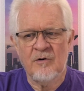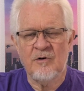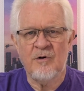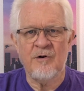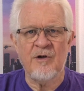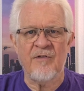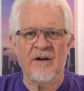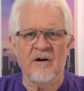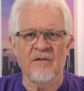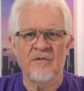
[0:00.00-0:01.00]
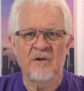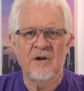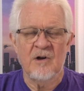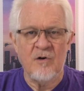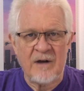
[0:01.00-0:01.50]
do you think of?
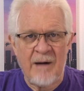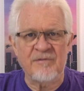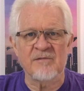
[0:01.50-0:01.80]
Who comes to